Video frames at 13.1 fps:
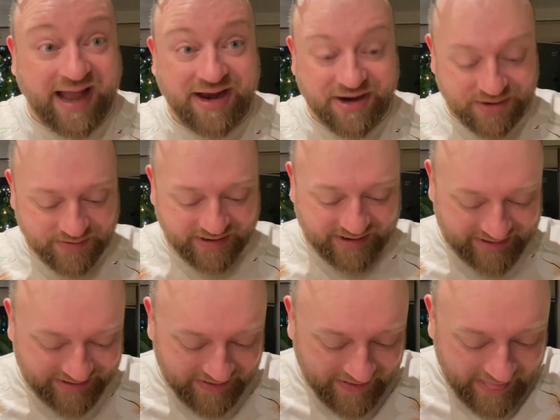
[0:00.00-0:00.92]
I know why.
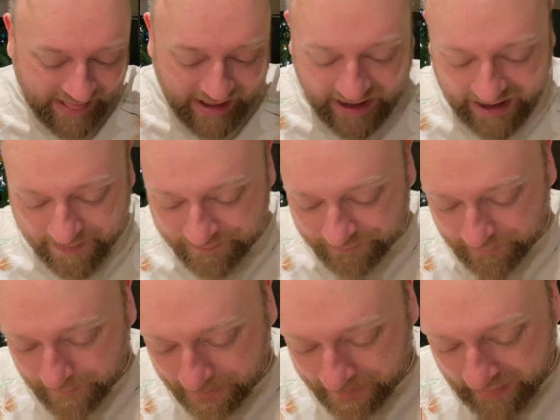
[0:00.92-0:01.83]
Um,
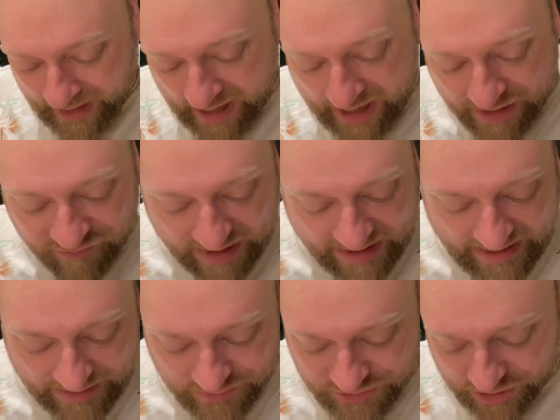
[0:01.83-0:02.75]
I ran
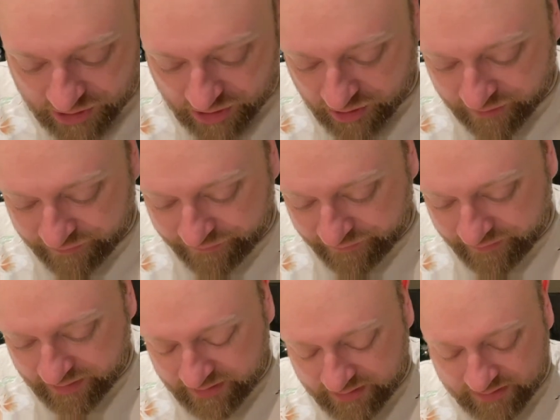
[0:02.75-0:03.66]
out
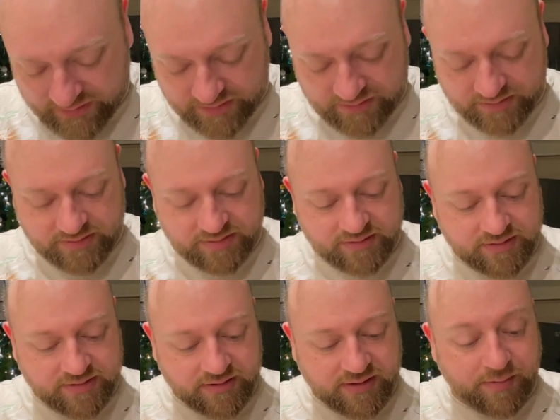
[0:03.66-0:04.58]
of
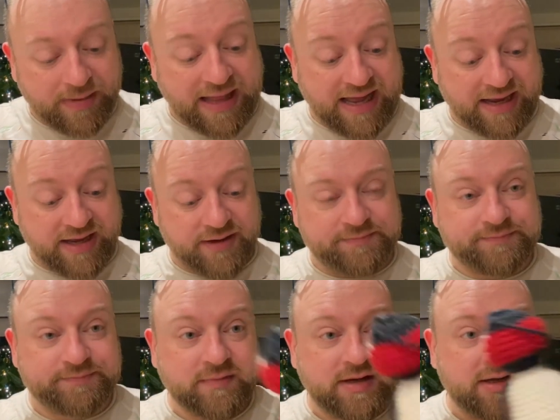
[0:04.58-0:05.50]
black.
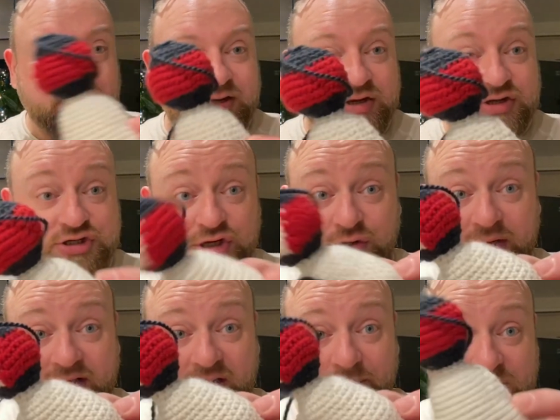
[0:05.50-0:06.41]
So
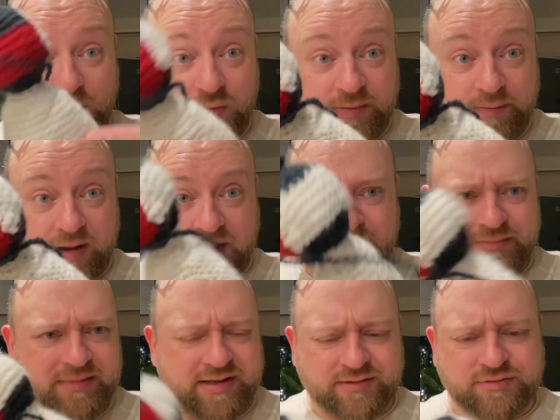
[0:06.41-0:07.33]
Gilbert the Wood,
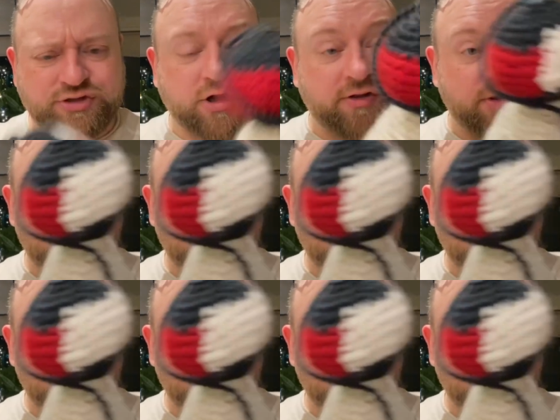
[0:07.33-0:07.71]
um, no, John the